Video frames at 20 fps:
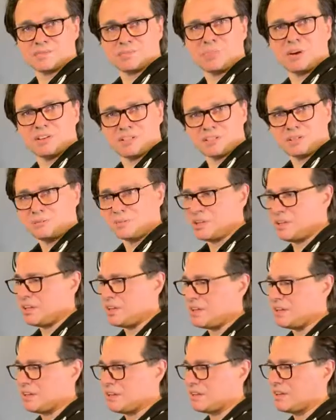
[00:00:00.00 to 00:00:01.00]
possible
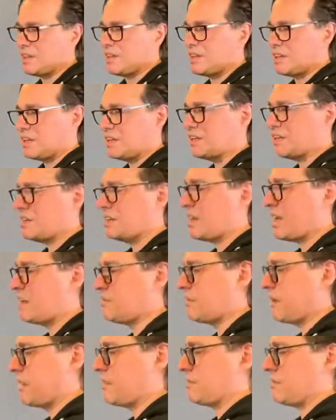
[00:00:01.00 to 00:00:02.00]
here in the nape
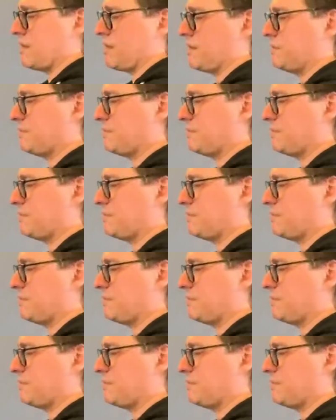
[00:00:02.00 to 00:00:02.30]
area.